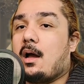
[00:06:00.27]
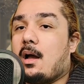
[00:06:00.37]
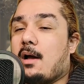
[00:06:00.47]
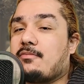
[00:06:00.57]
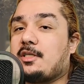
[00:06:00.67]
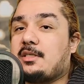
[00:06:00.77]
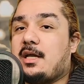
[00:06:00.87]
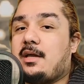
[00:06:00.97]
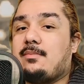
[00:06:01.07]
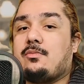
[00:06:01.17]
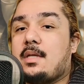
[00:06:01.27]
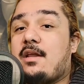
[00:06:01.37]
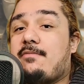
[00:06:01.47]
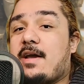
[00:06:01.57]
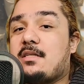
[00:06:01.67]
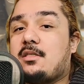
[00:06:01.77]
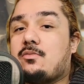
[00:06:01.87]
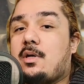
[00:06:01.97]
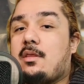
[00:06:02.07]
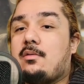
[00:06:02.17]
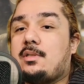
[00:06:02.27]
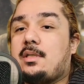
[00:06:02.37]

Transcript: Oftentimes, advice is one of those